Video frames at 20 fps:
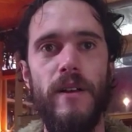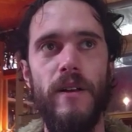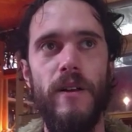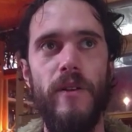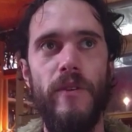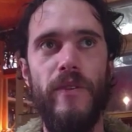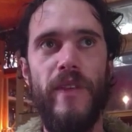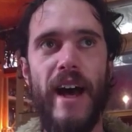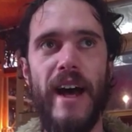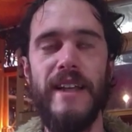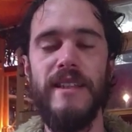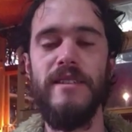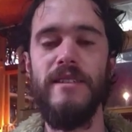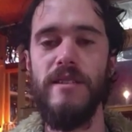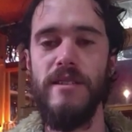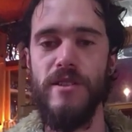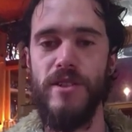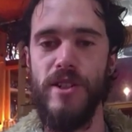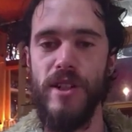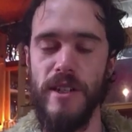that's
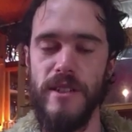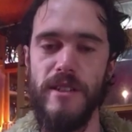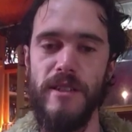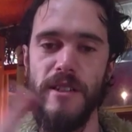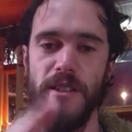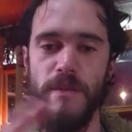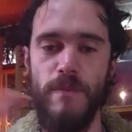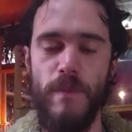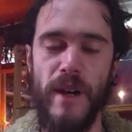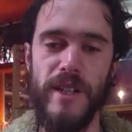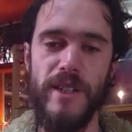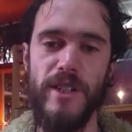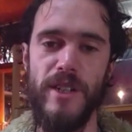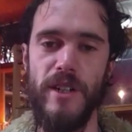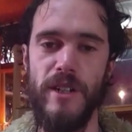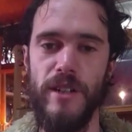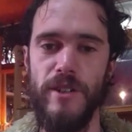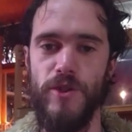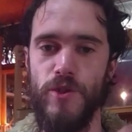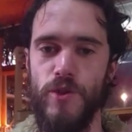just as much
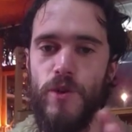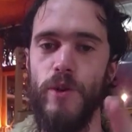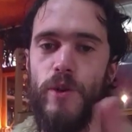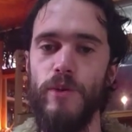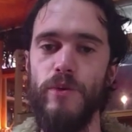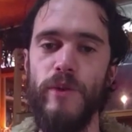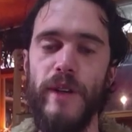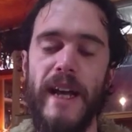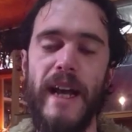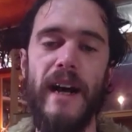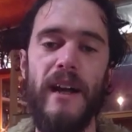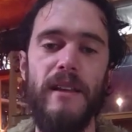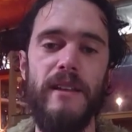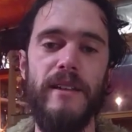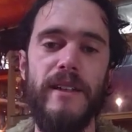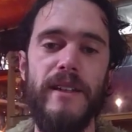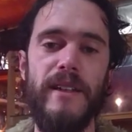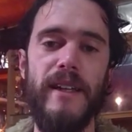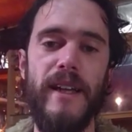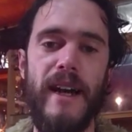a true
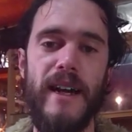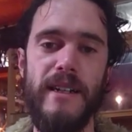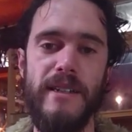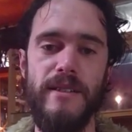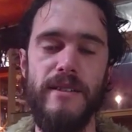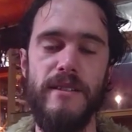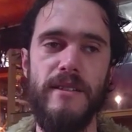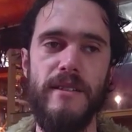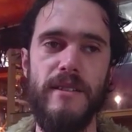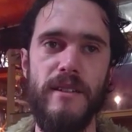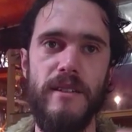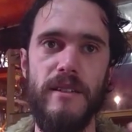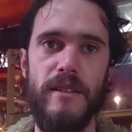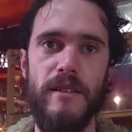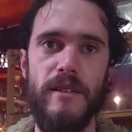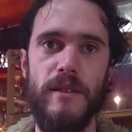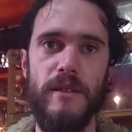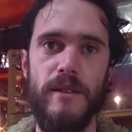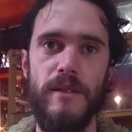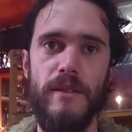reality as
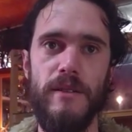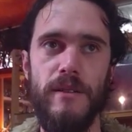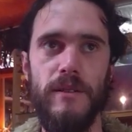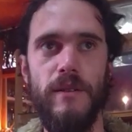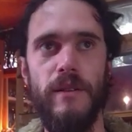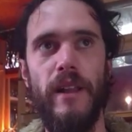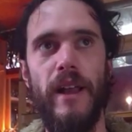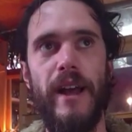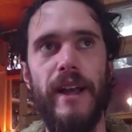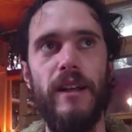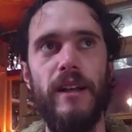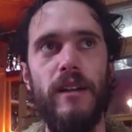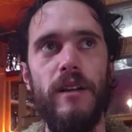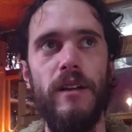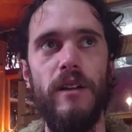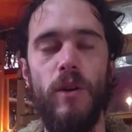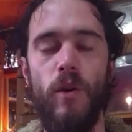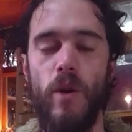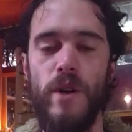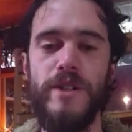the like
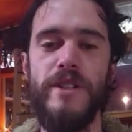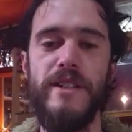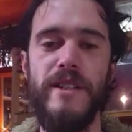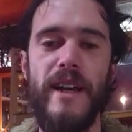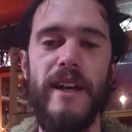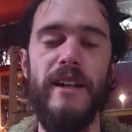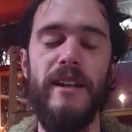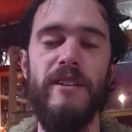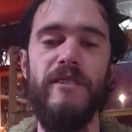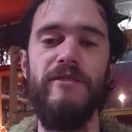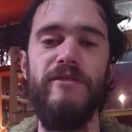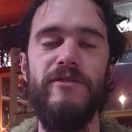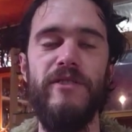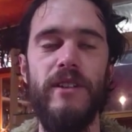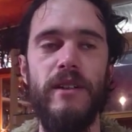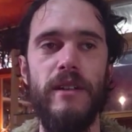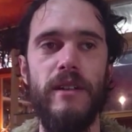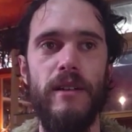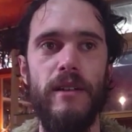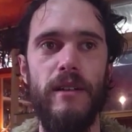quantitative
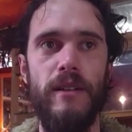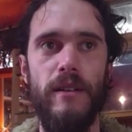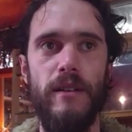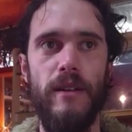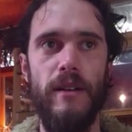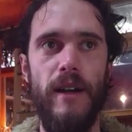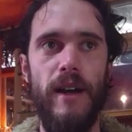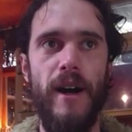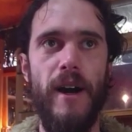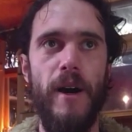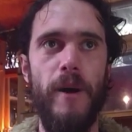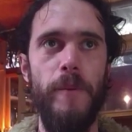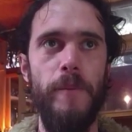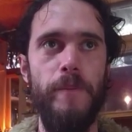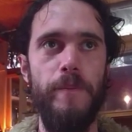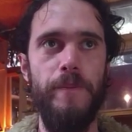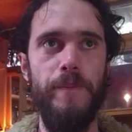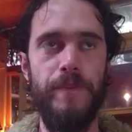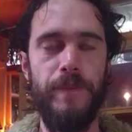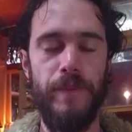
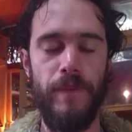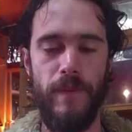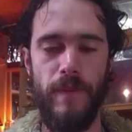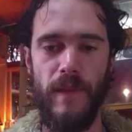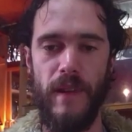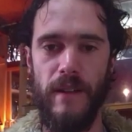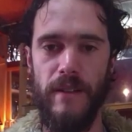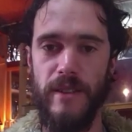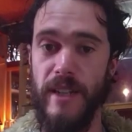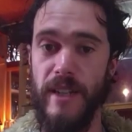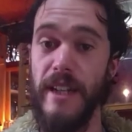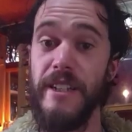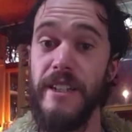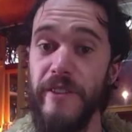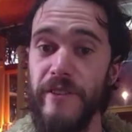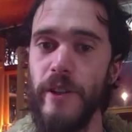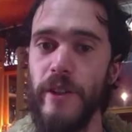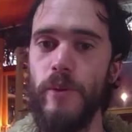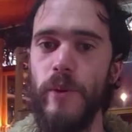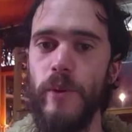um,
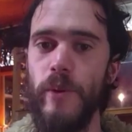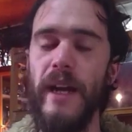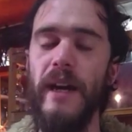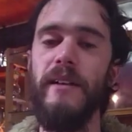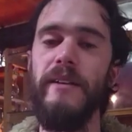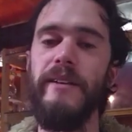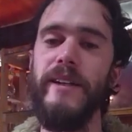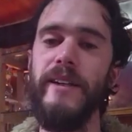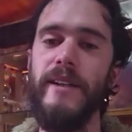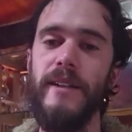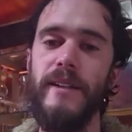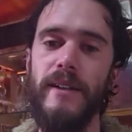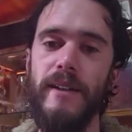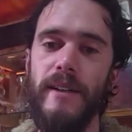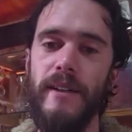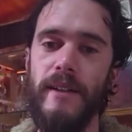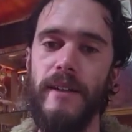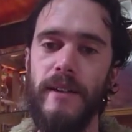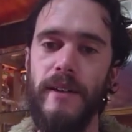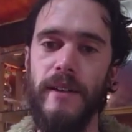scientific reality.
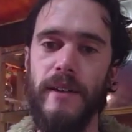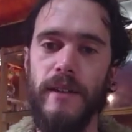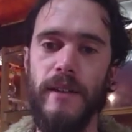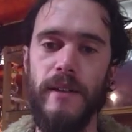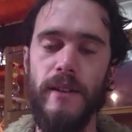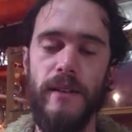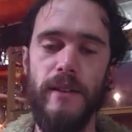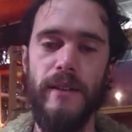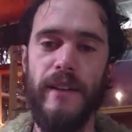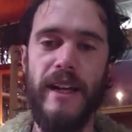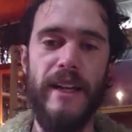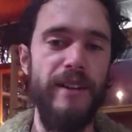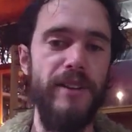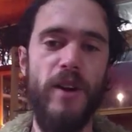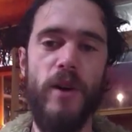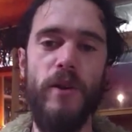Right. They